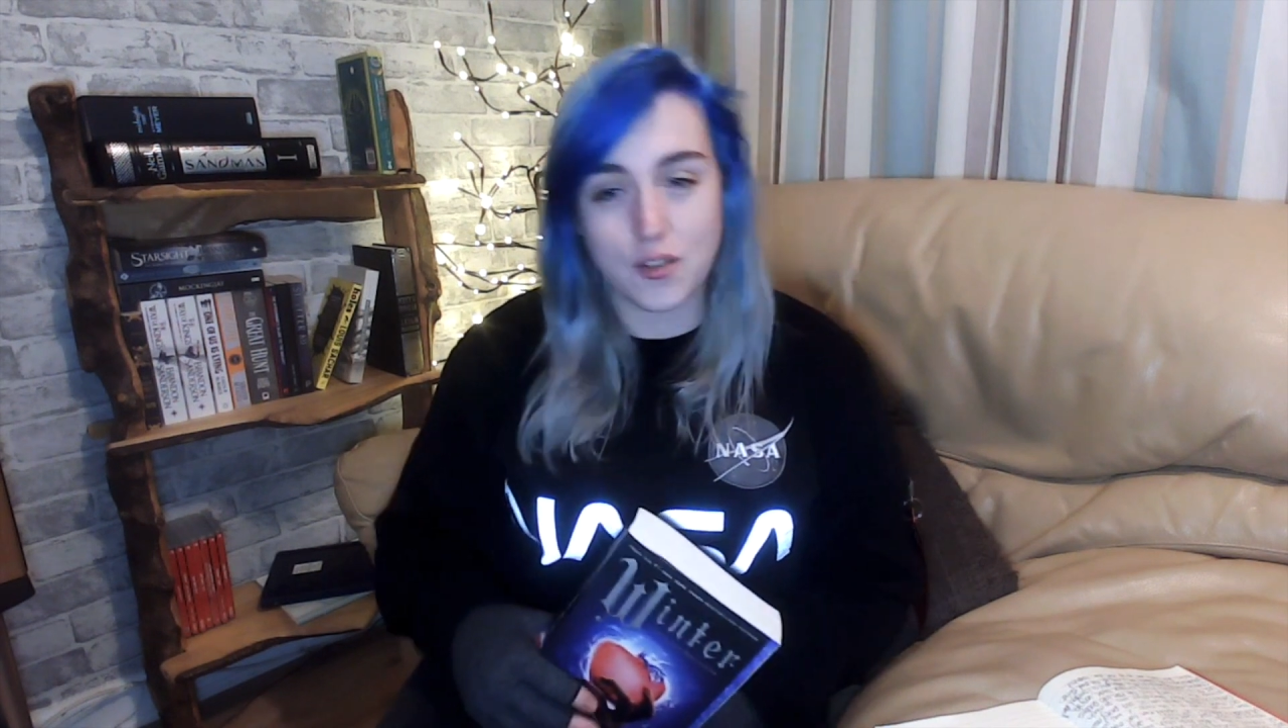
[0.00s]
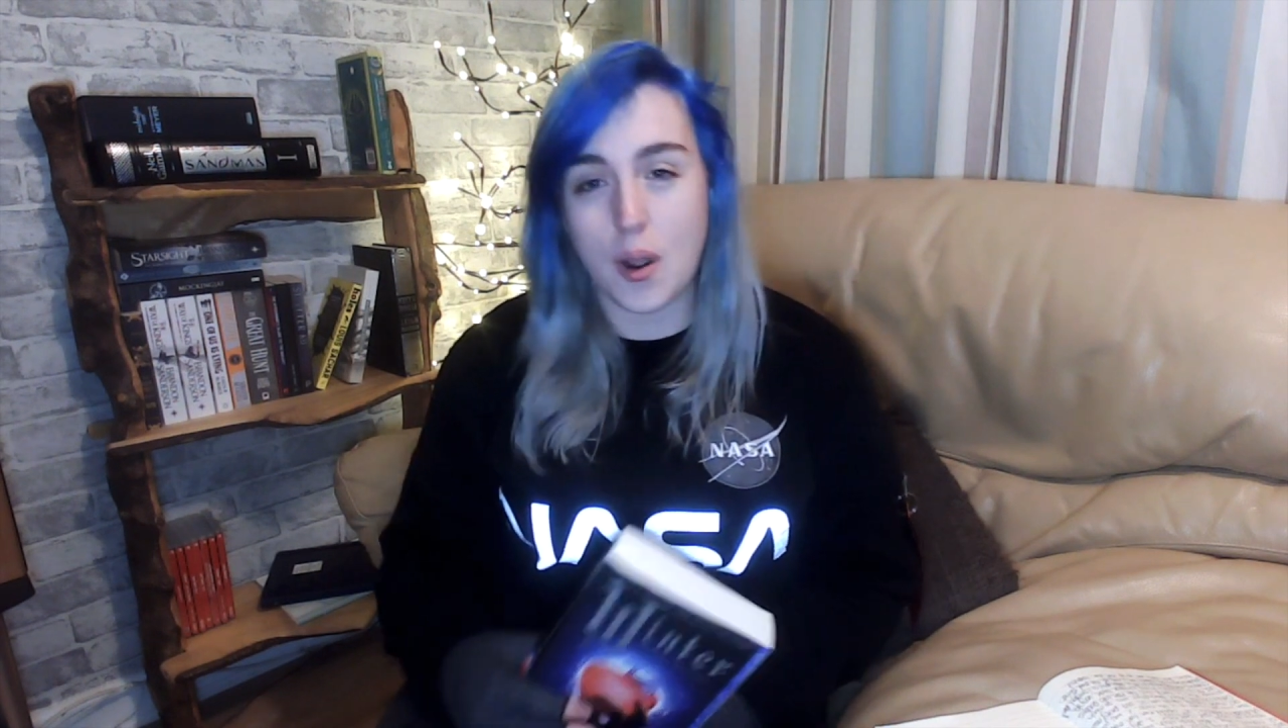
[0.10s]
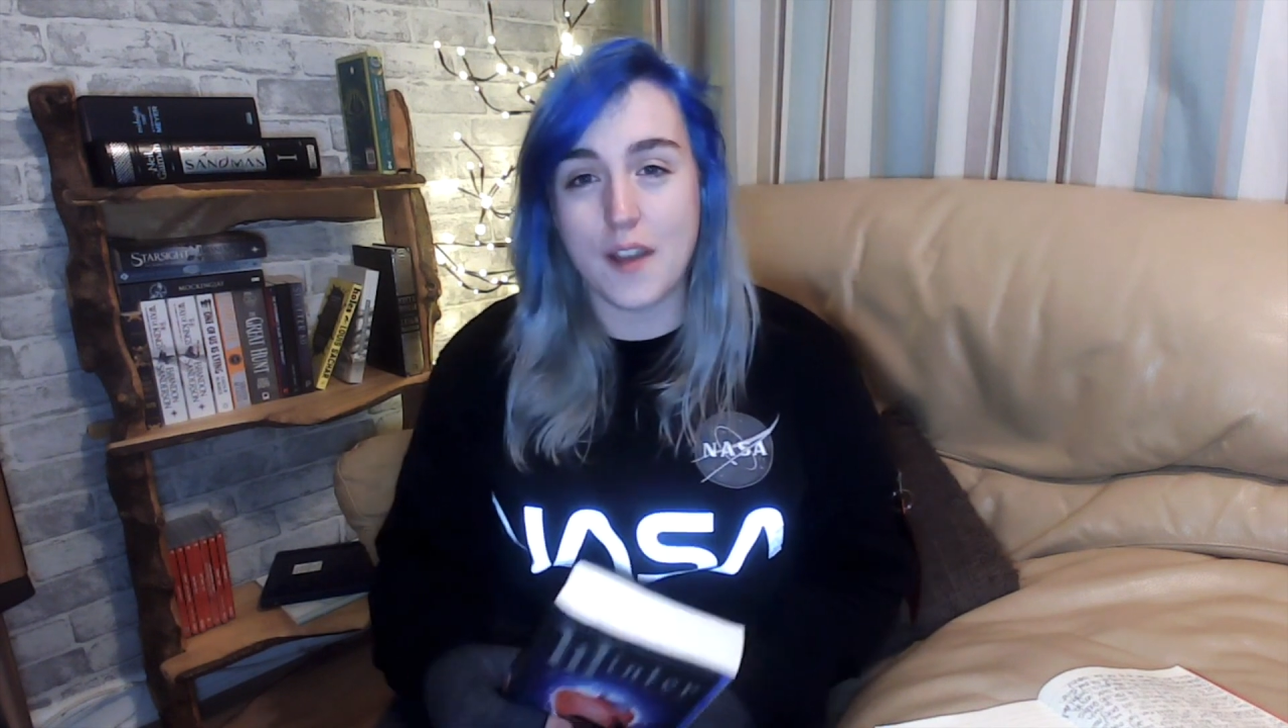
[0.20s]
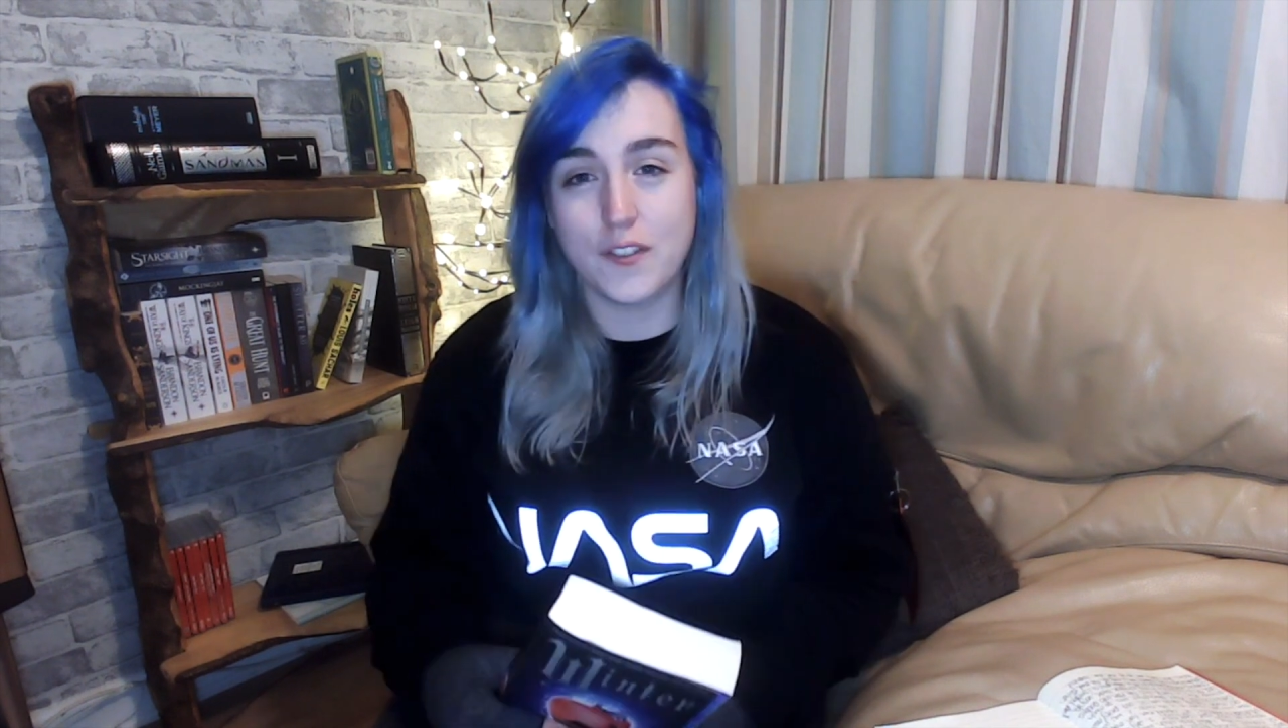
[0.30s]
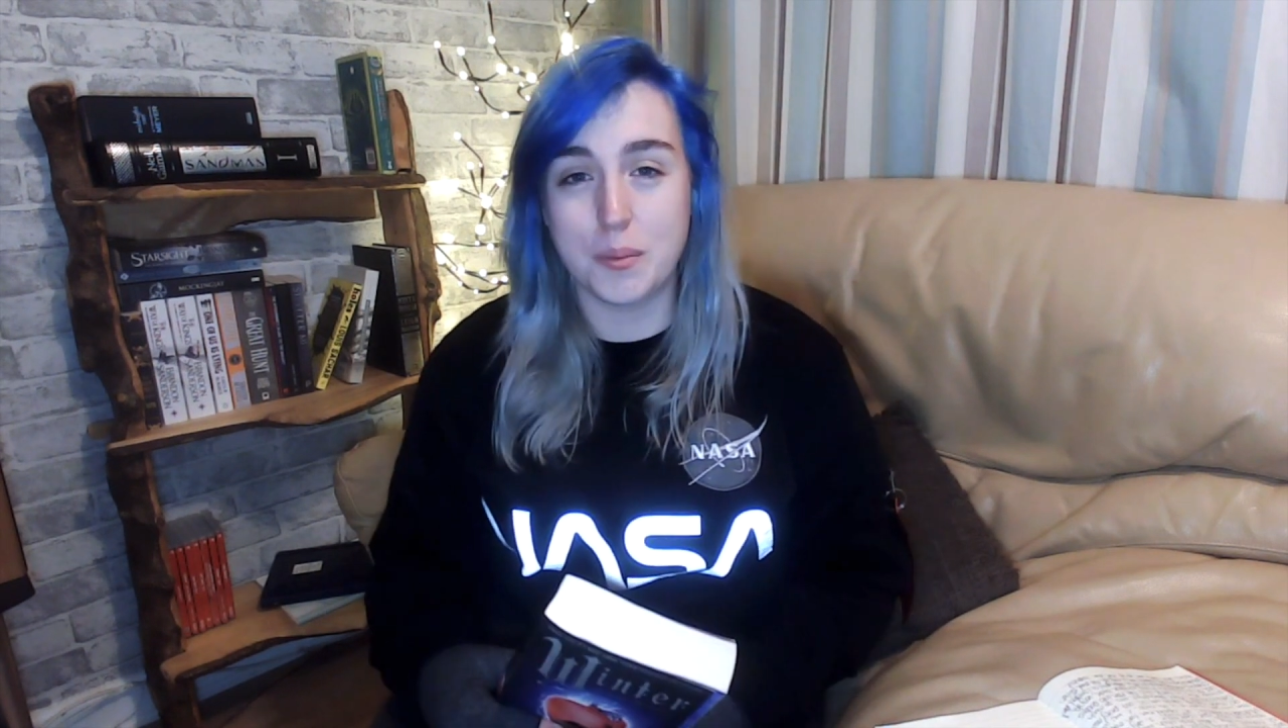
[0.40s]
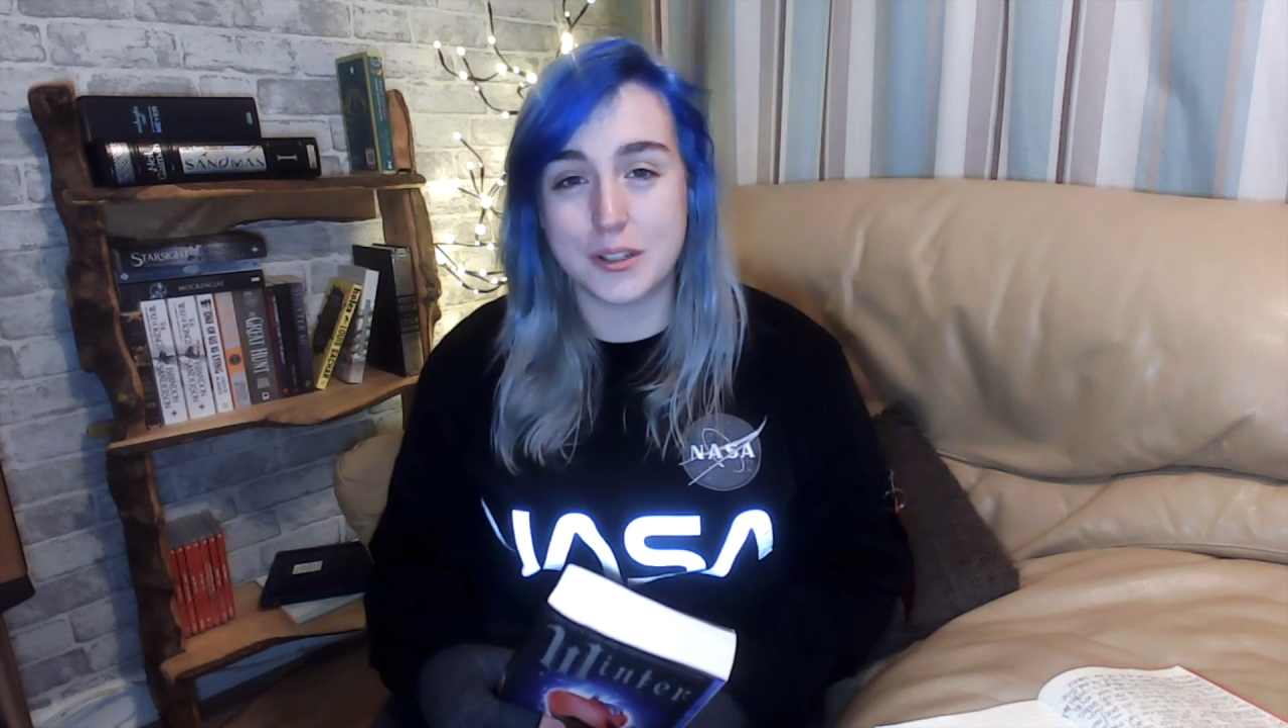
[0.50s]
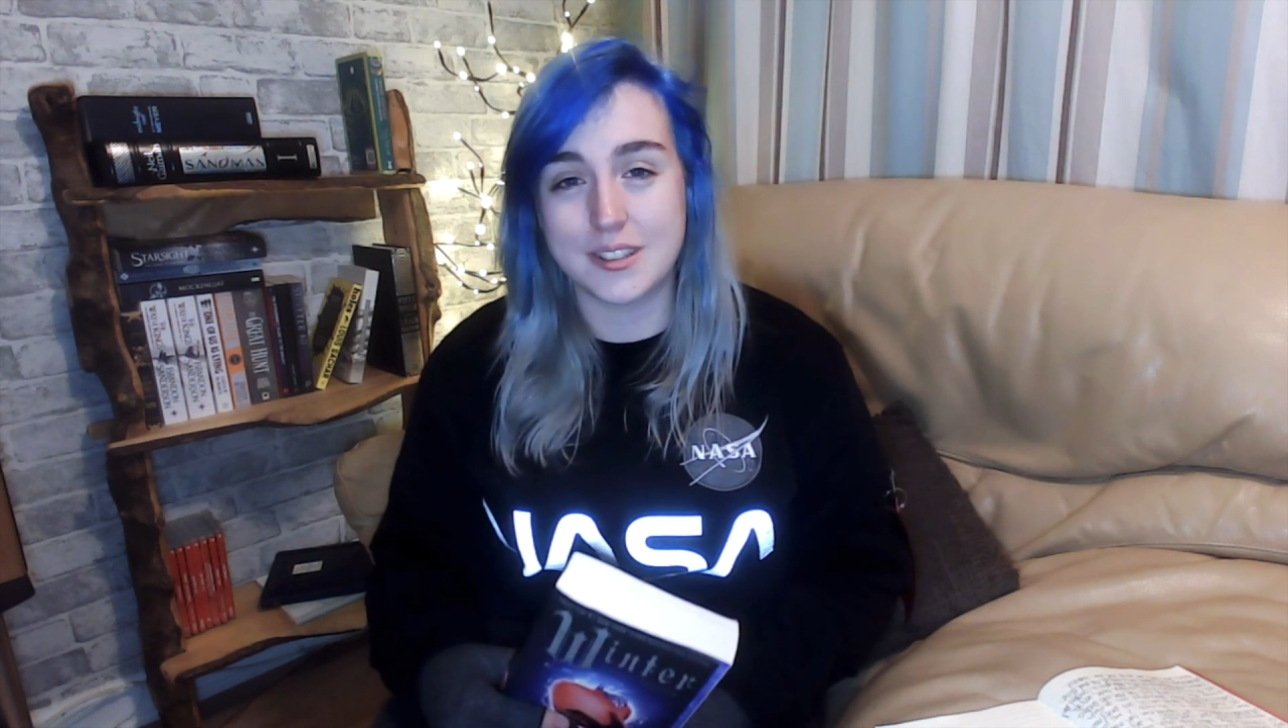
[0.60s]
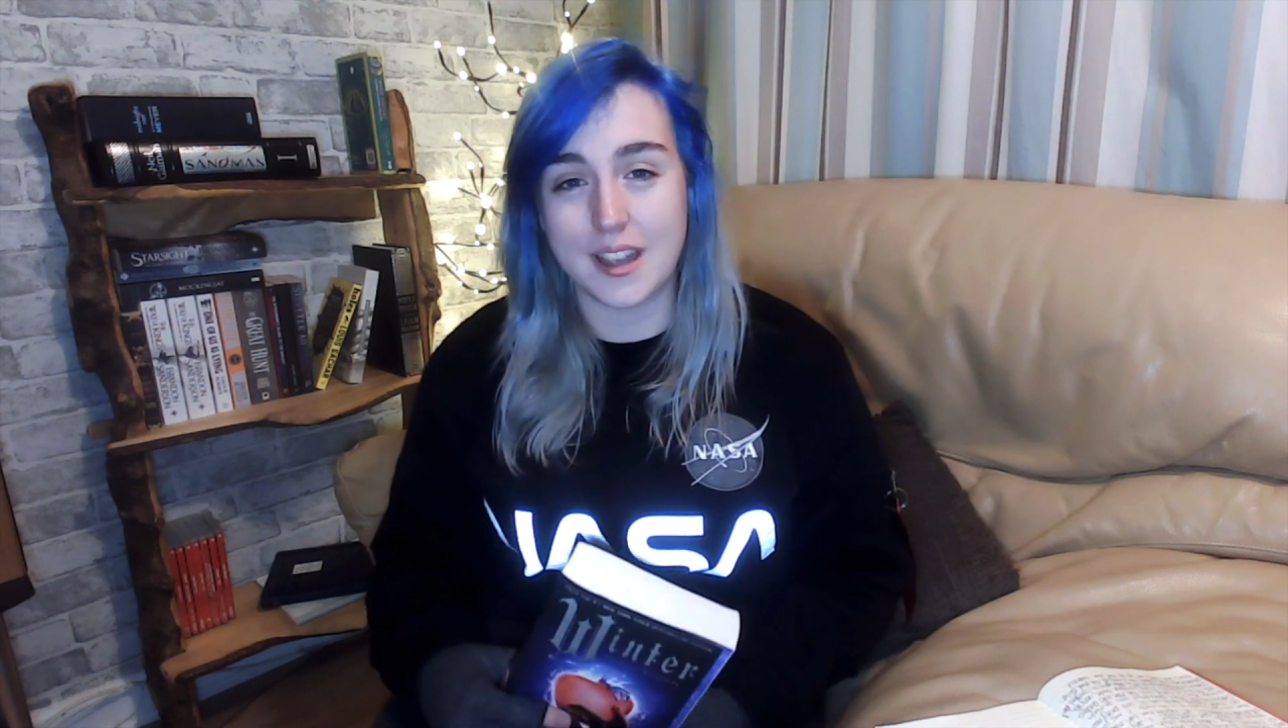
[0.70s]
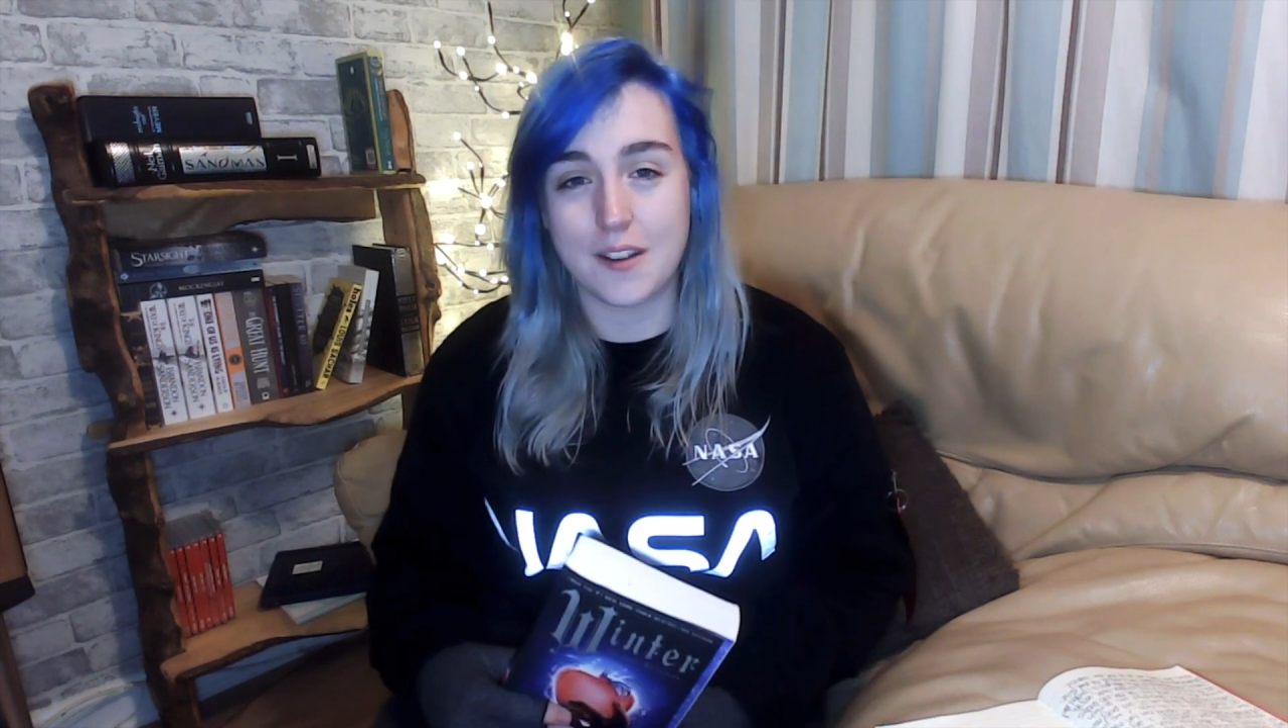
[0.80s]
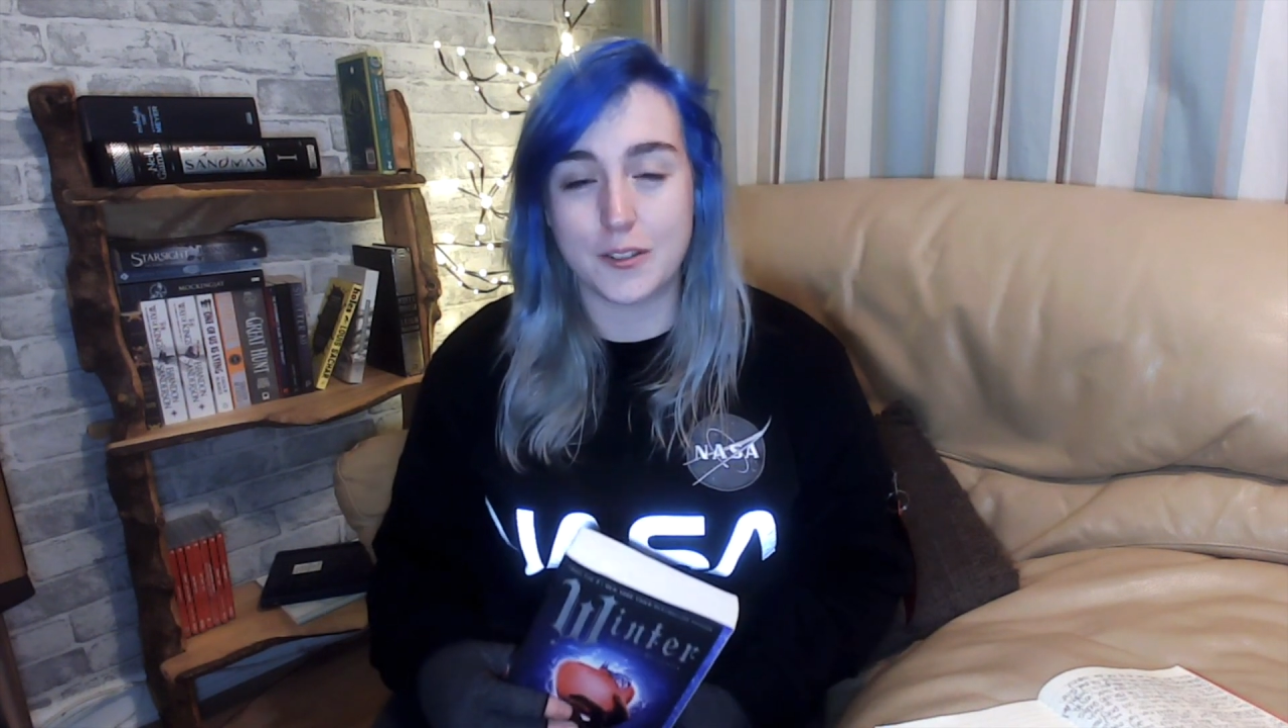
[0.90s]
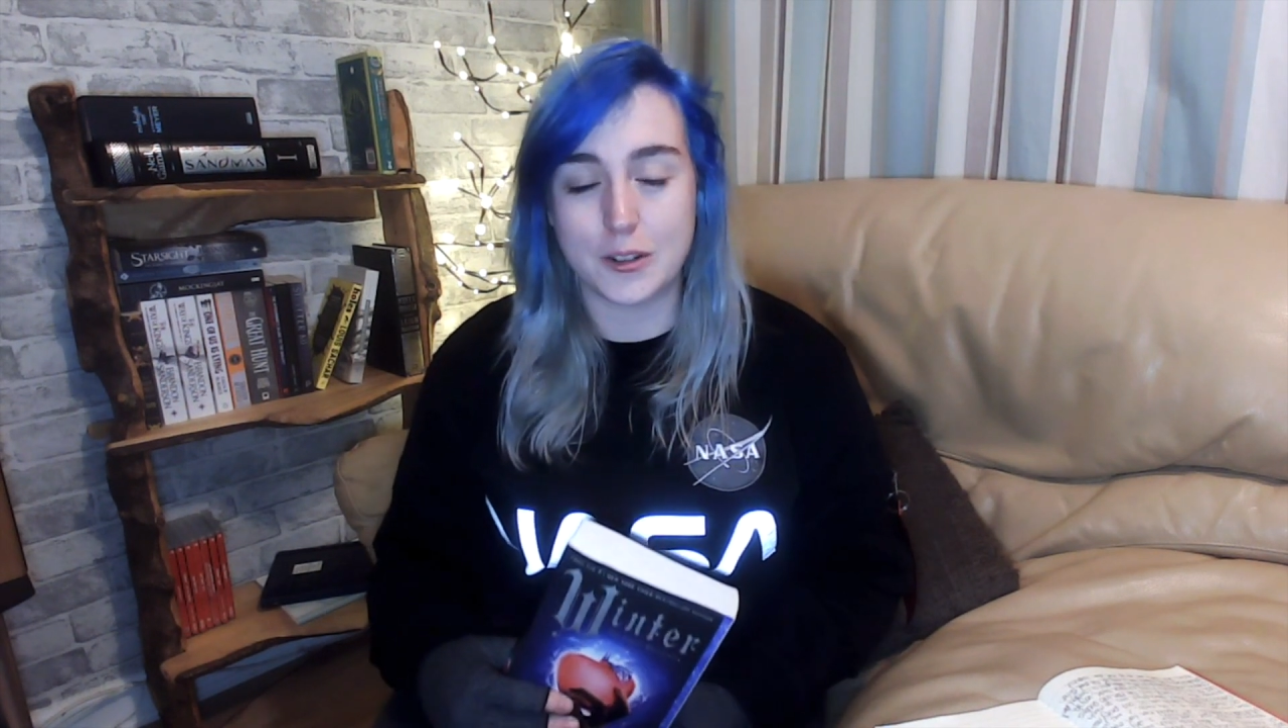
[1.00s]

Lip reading: quite a few books to get through,